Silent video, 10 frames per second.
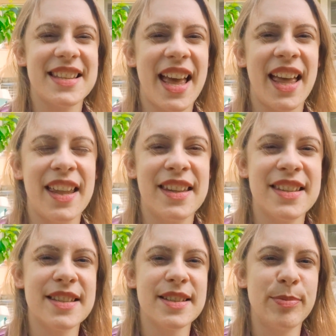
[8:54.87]
And
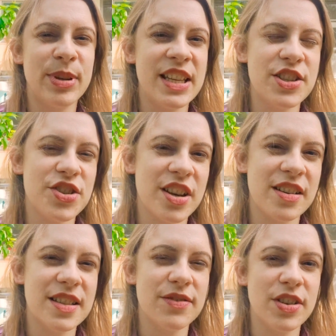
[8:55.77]
please share
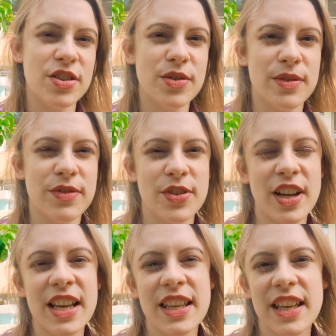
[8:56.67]
this video if you
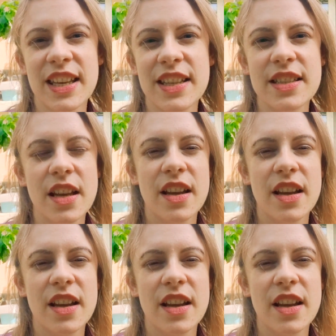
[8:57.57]
like it.